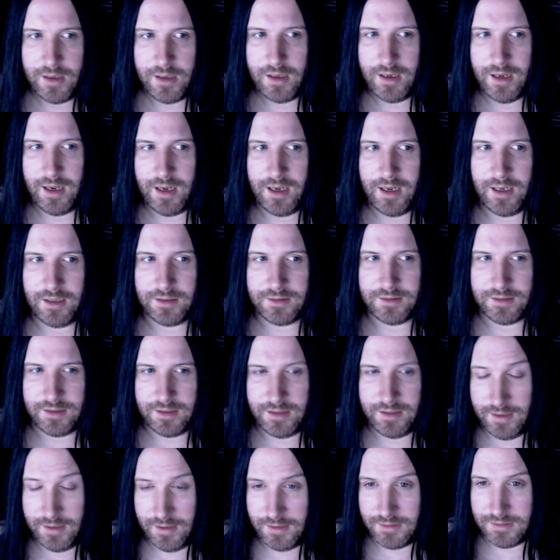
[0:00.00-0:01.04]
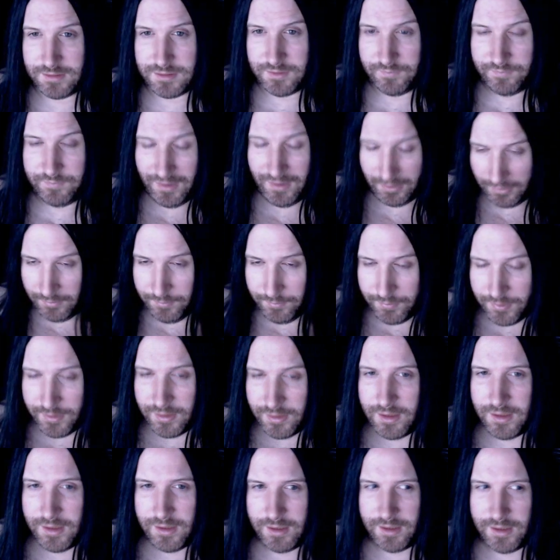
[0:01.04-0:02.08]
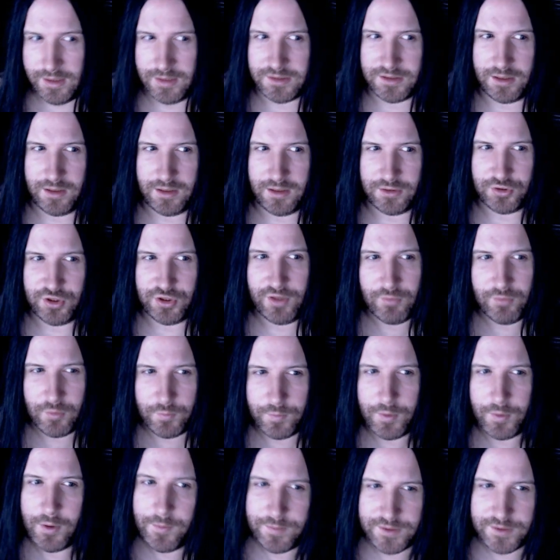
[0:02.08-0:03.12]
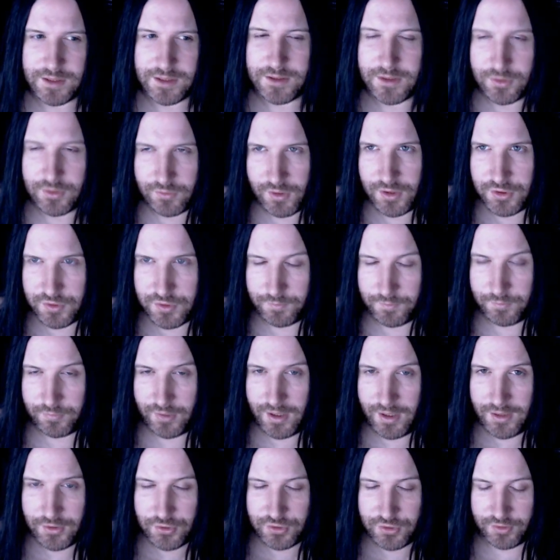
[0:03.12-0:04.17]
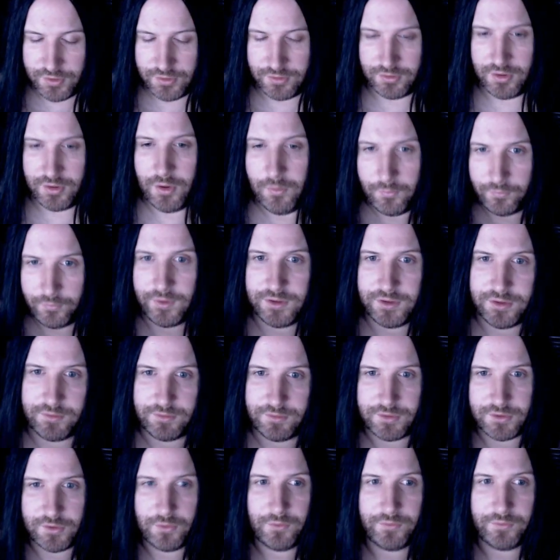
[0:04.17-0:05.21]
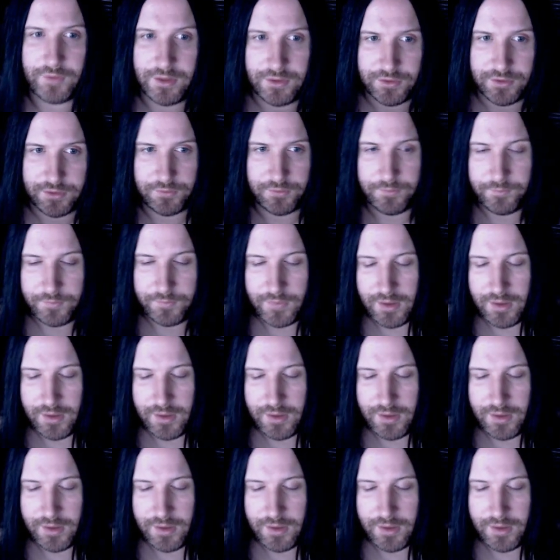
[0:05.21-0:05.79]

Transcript: and develop is a general purpose integration branch that conflicts are resolved into.